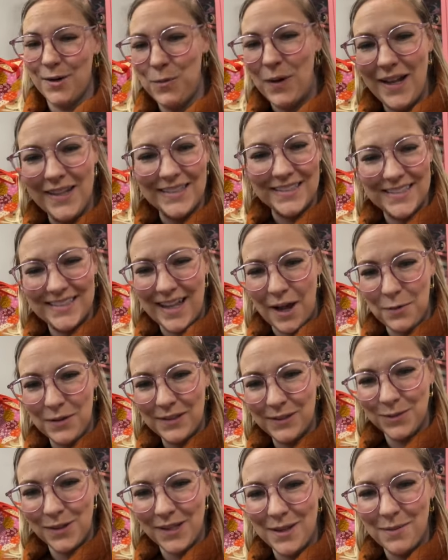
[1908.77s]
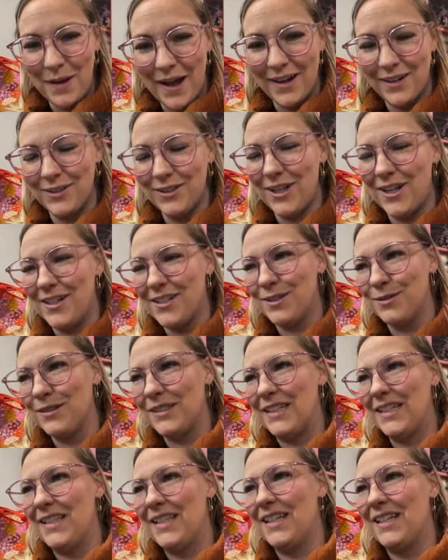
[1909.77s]
It was that was when the pattern launched
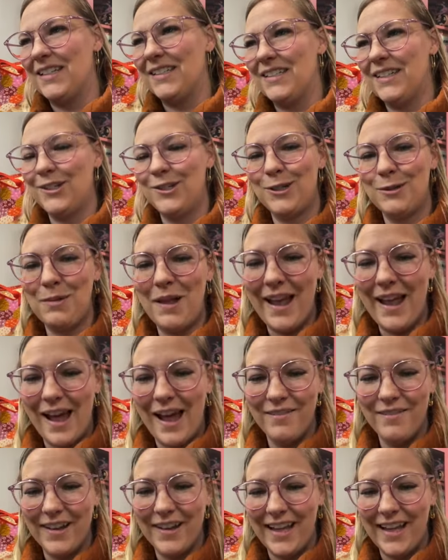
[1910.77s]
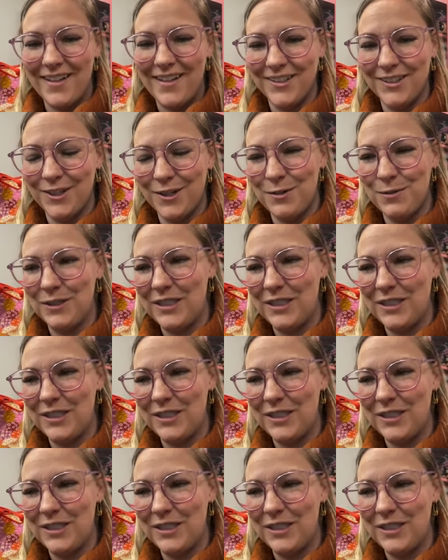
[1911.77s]
was in the Stitch Supply Advent Calendar.